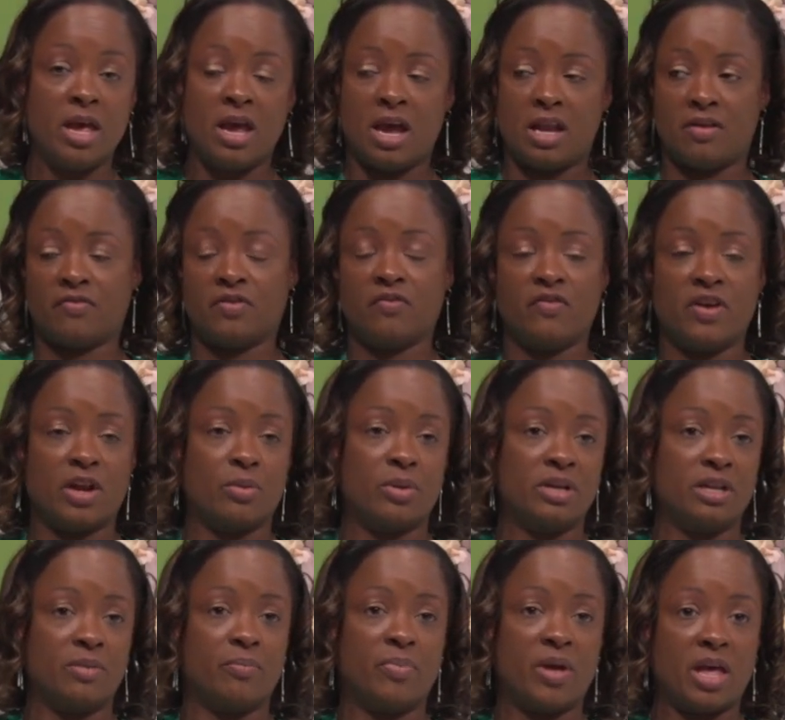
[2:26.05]
And if the veteran
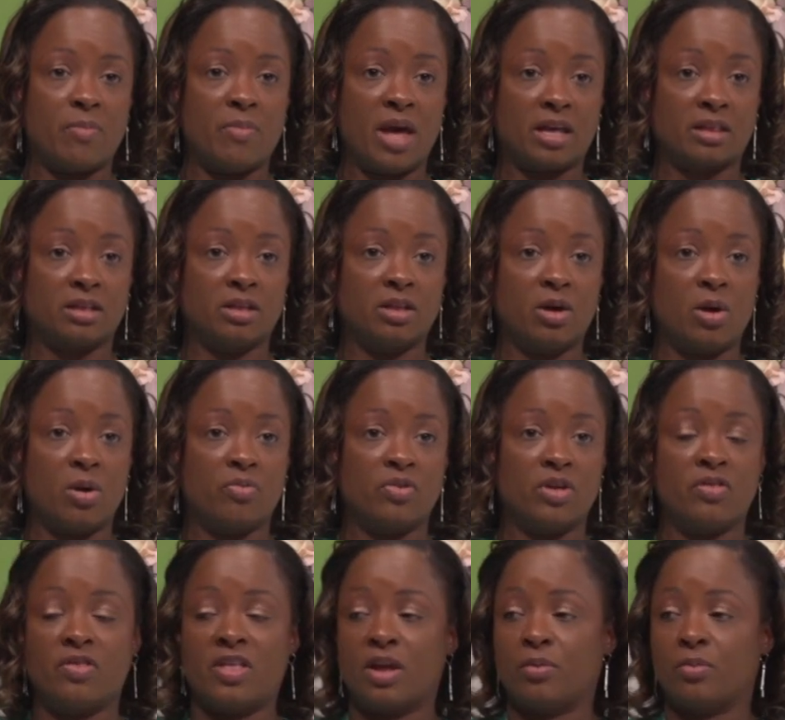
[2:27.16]
didn't pay back the loan,
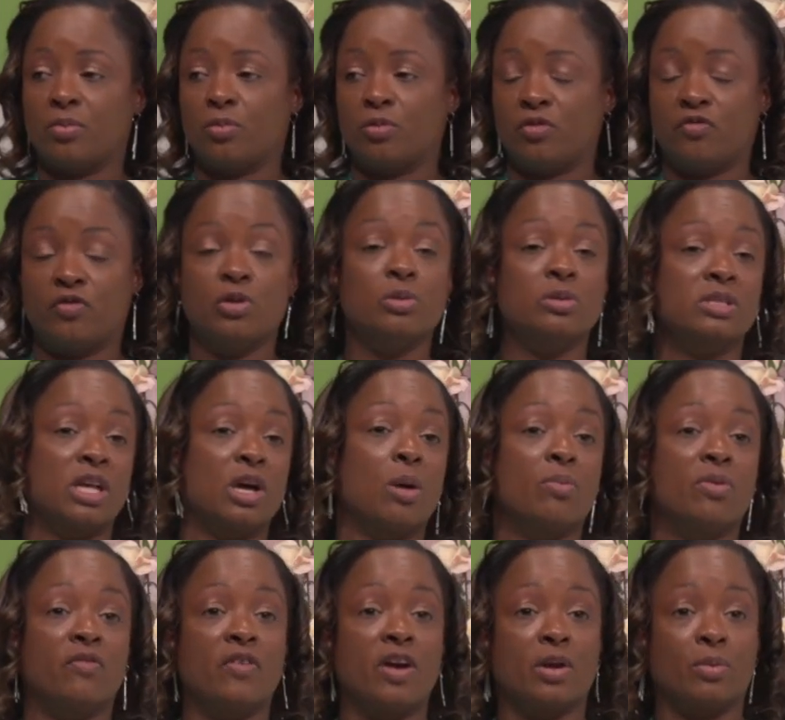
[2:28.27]
then they refused to help
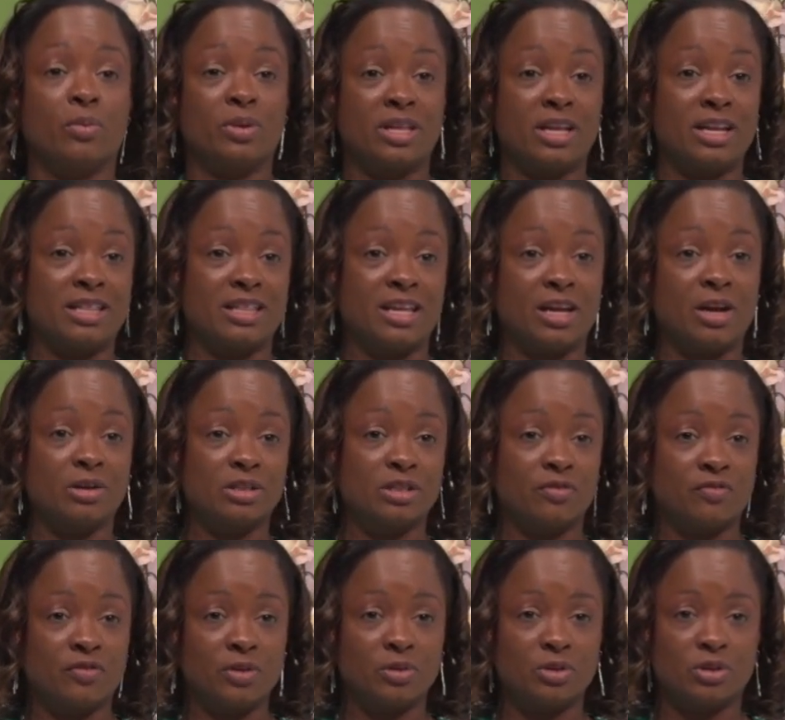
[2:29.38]
the veteran with anything else in
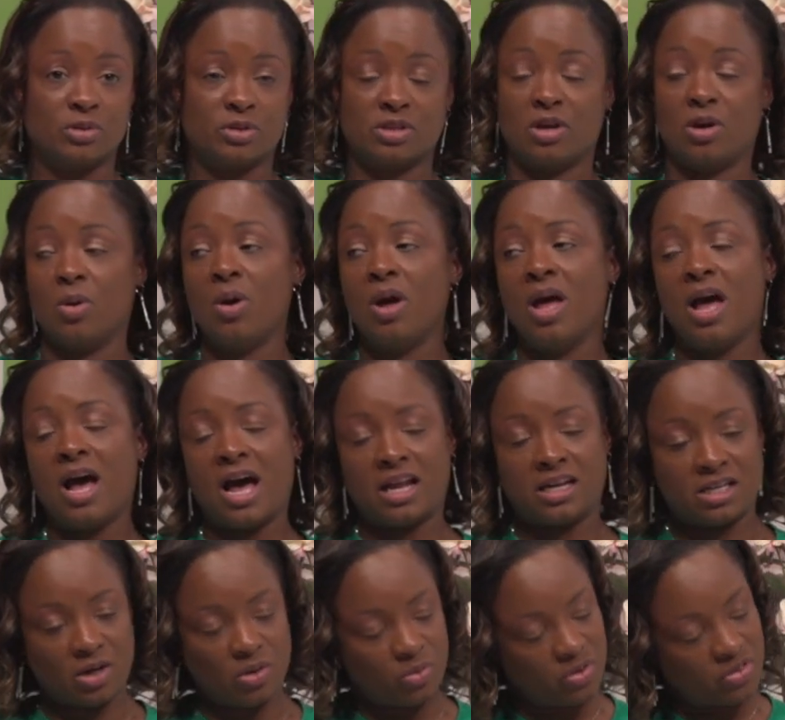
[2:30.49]
the future. So I
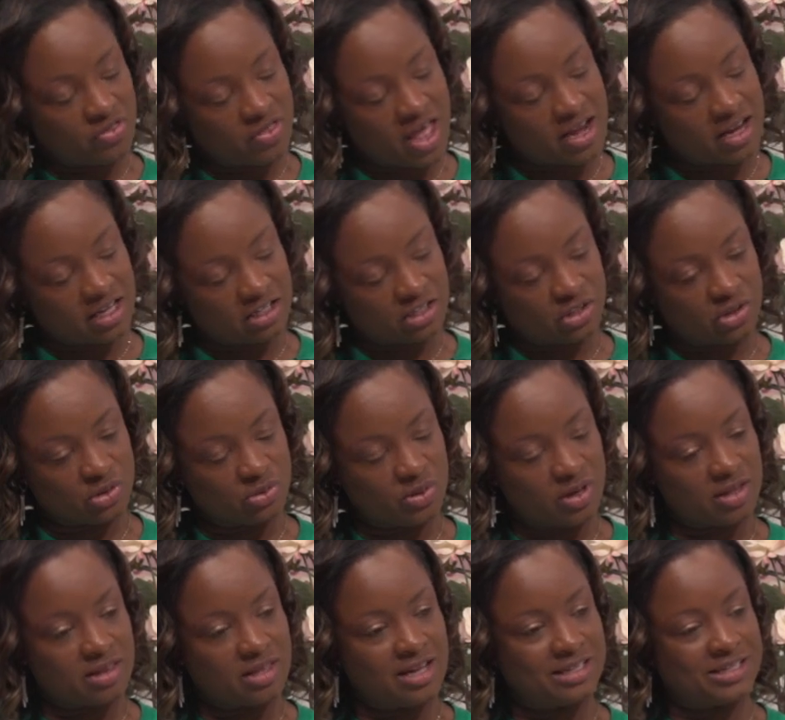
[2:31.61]
dealt with that issue
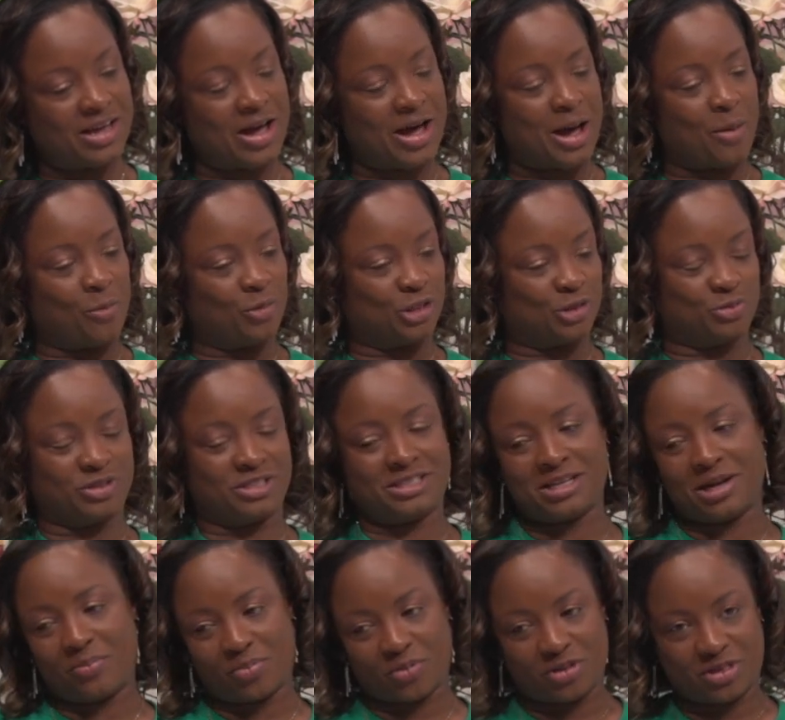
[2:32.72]
at that time, which was
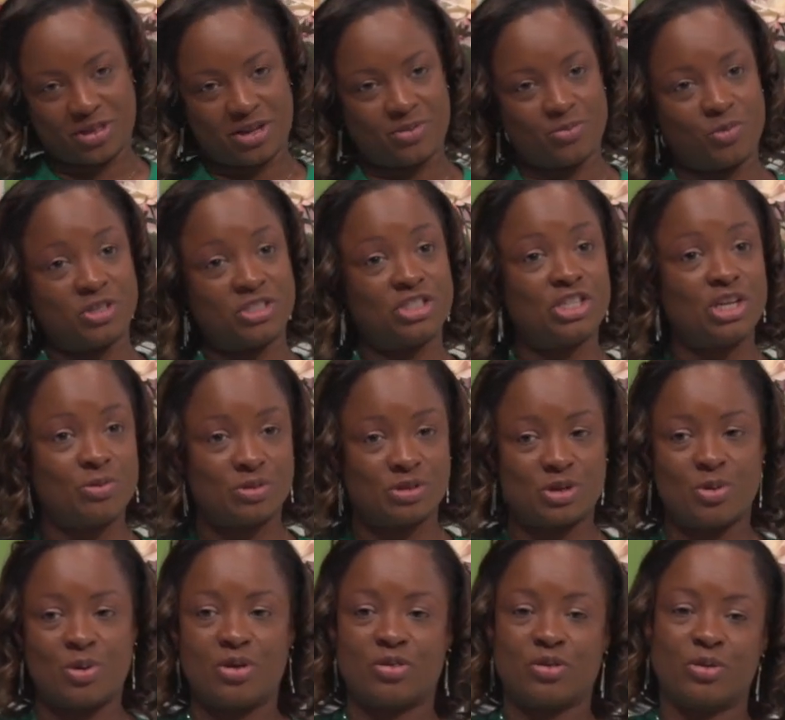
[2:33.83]
separate than what she was
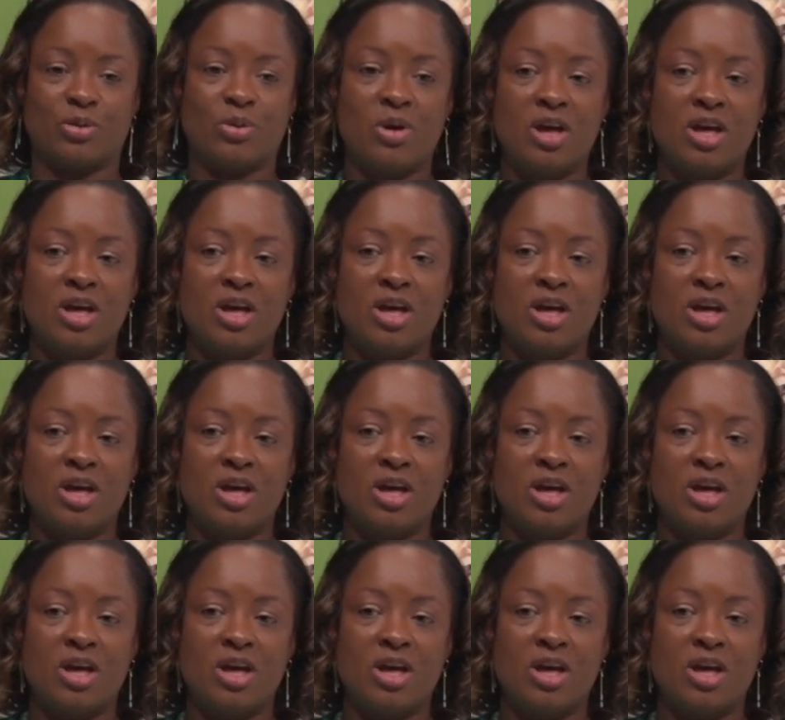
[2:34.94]
going through.